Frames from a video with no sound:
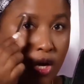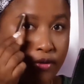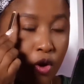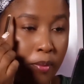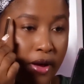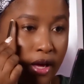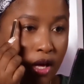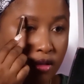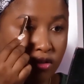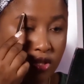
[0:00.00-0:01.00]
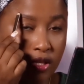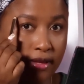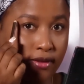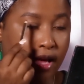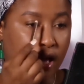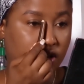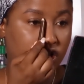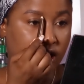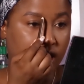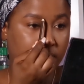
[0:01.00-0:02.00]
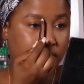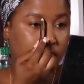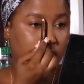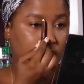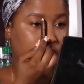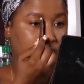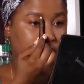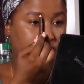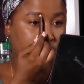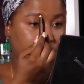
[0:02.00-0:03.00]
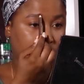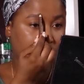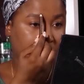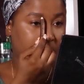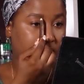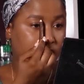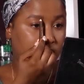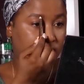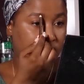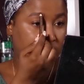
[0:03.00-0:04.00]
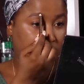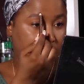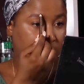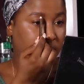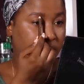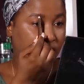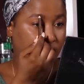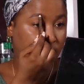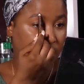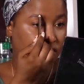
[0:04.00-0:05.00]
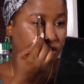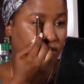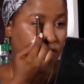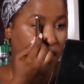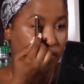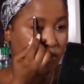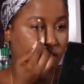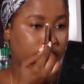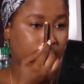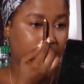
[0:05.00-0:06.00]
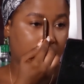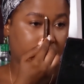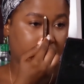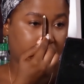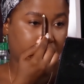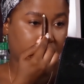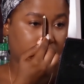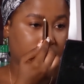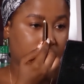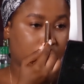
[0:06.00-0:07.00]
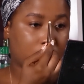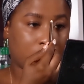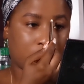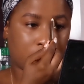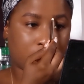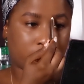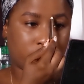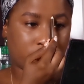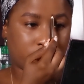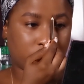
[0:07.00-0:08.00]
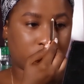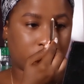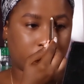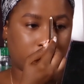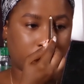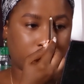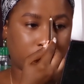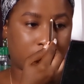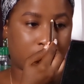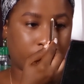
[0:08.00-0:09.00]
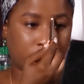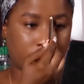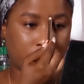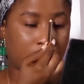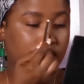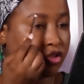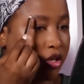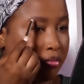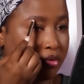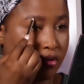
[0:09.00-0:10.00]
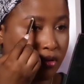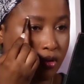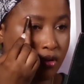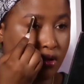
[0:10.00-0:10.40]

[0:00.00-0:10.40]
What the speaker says: an upper end, just like the axe shape, because I just don't want my brows sleeping natural, even when I carve my brows, or if I didn't get it right, I must draw it right.